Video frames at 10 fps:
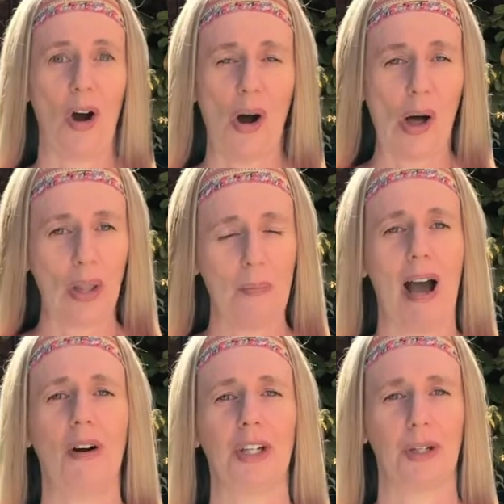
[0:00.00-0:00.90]
all
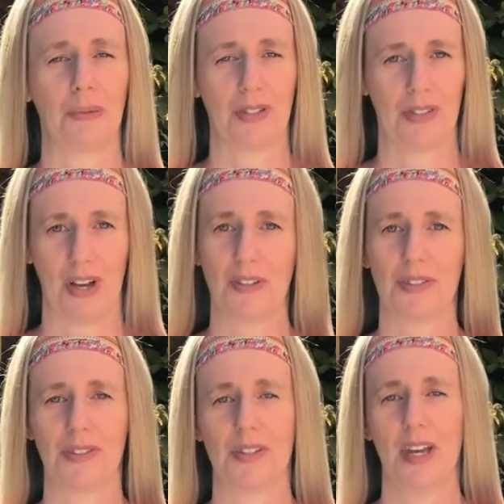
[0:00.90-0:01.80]
about your
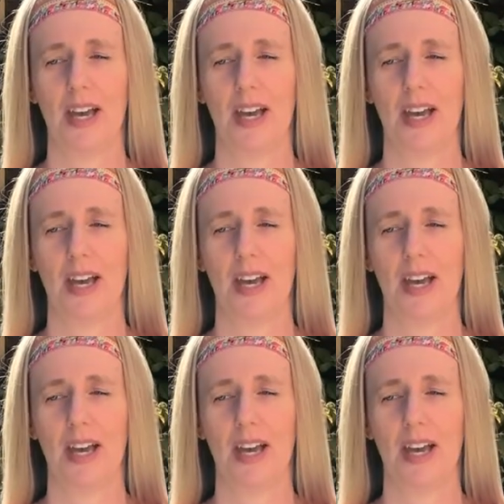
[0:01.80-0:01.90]
results.